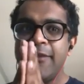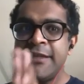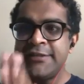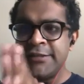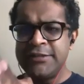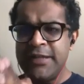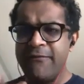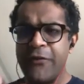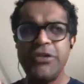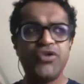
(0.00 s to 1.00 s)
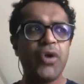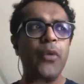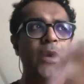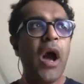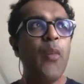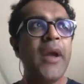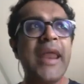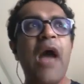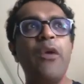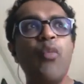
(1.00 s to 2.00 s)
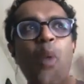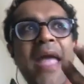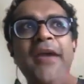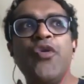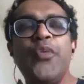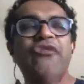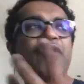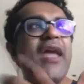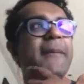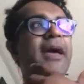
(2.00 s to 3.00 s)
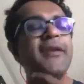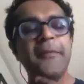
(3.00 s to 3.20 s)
This doesn't seem very strong. We can't work at how we weigh it or we frame it.